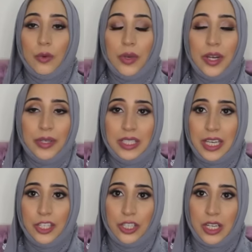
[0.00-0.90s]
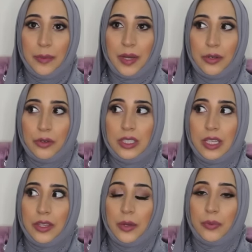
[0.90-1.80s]
When I went to H&M, I noticed
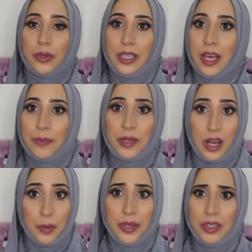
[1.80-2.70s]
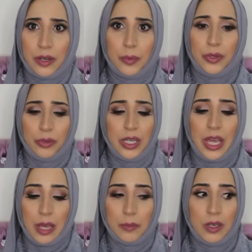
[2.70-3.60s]
that they really have been upping their beauty
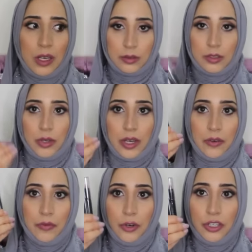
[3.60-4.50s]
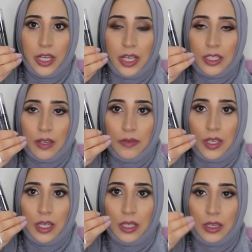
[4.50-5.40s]
game. So I got four shades of
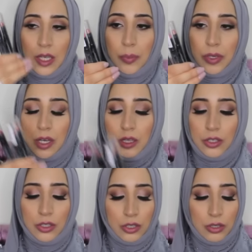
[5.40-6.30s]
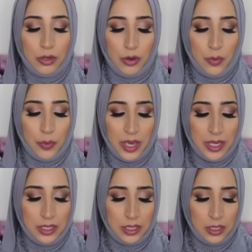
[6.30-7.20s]
the Lip Color To Go
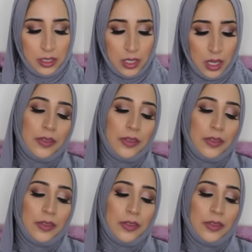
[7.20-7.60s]
pens.